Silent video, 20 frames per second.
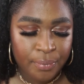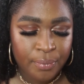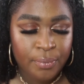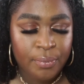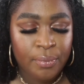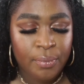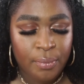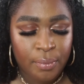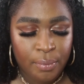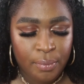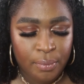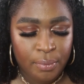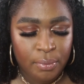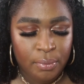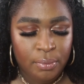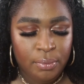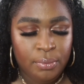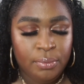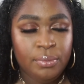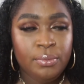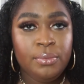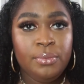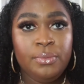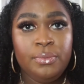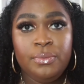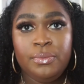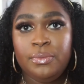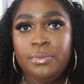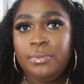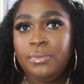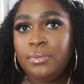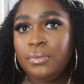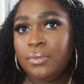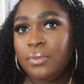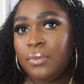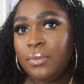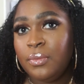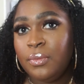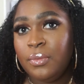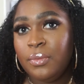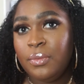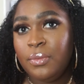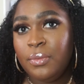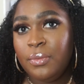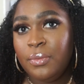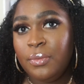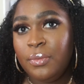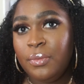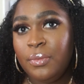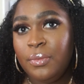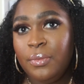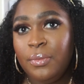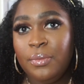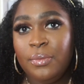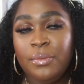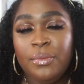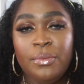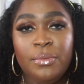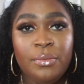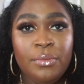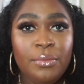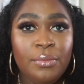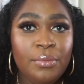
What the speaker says: (no one is talking)